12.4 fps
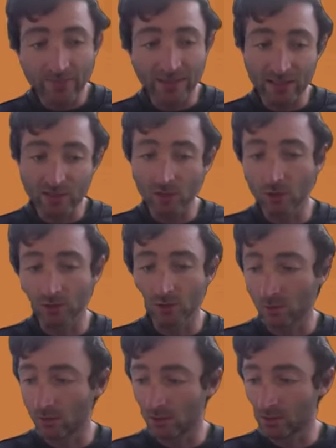And then it's
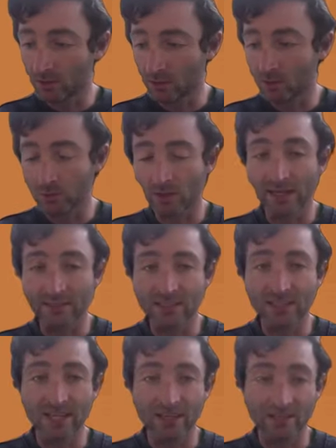also it's also so nice
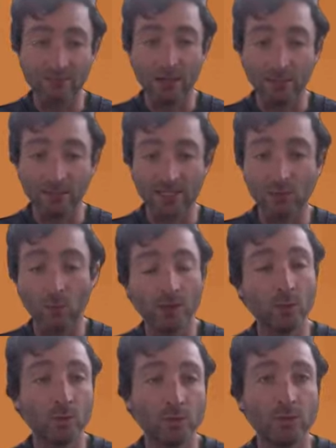to the end, maybe say
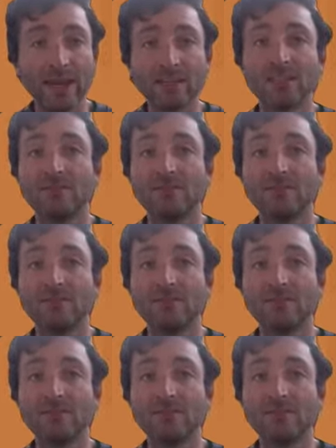what you would do next.